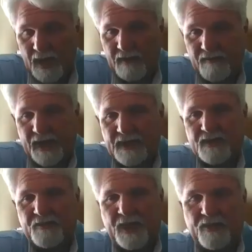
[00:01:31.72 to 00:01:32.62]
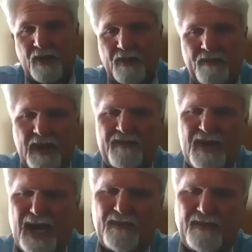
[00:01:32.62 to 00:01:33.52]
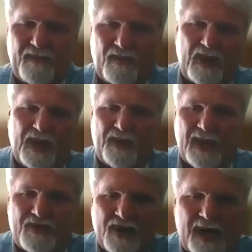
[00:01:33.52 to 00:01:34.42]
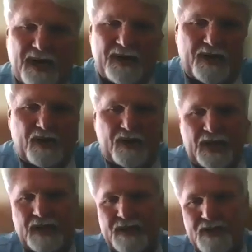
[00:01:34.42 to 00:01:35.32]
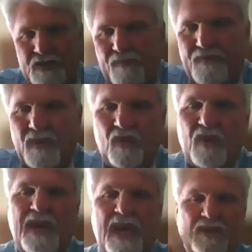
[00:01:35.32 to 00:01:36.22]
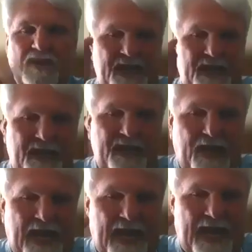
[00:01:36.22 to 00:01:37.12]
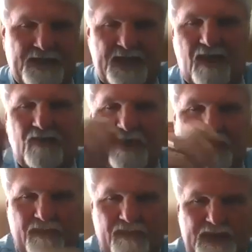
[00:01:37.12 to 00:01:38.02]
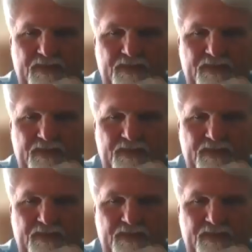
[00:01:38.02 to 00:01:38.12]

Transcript: invite some people. If not, really what I'm trying to do is we're now sending blasts out with every